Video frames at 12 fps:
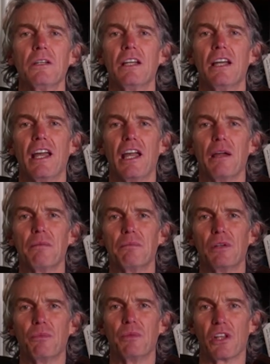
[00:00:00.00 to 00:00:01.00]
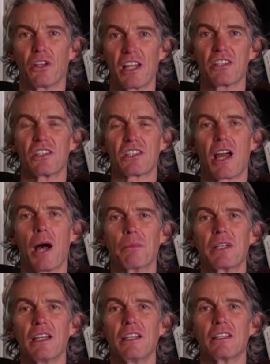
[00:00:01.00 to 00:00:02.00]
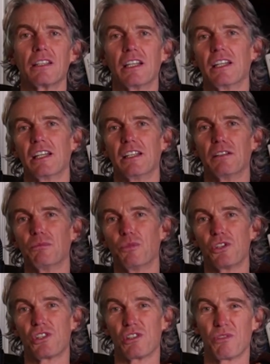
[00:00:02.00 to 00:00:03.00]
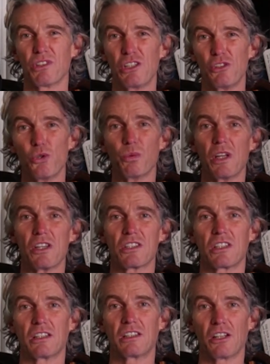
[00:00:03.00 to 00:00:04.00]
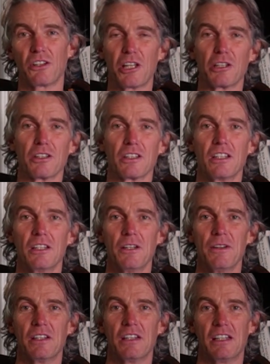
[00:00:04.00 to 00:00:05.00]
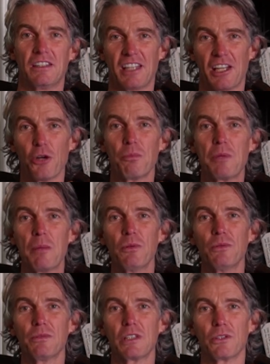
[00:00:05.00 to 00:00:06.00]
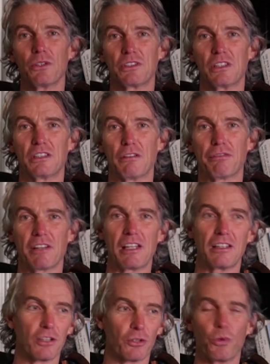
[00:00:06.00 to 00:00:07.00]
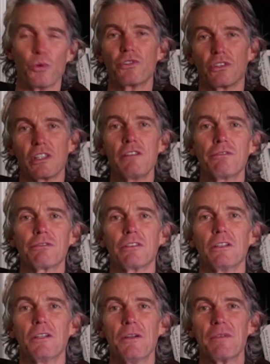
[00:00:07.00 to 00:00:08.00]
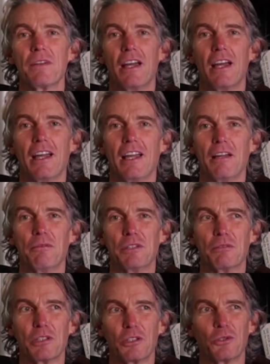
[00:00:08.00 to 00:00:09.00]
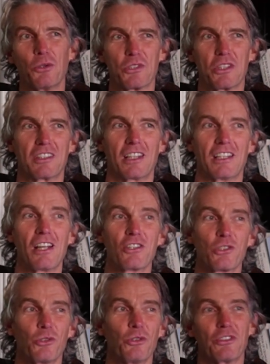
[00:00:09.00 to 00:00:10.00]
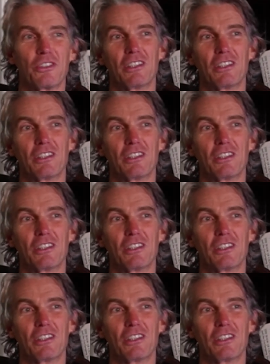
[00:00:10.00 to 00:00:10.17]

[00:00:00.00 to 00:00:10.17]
with the lessons that I'm getting, which is really new ways to learn to help people, to find their own relief with the tools and techniques. So